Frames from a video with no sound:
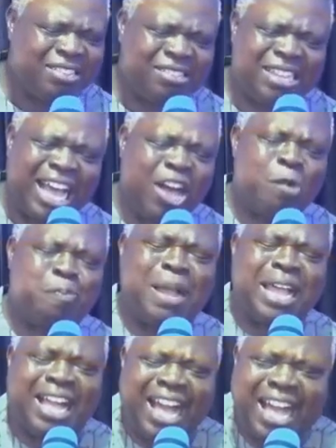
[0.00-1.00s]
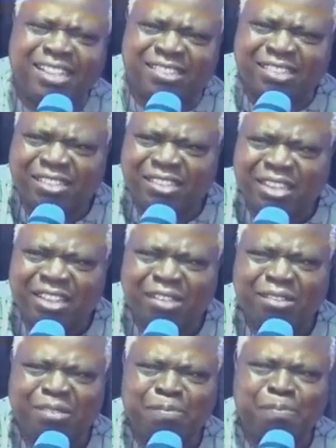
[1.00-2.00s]
Stir up my heart.
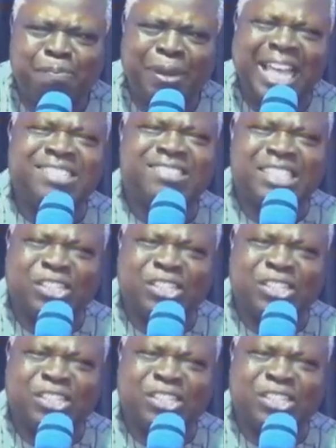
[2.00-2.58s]
Plant it,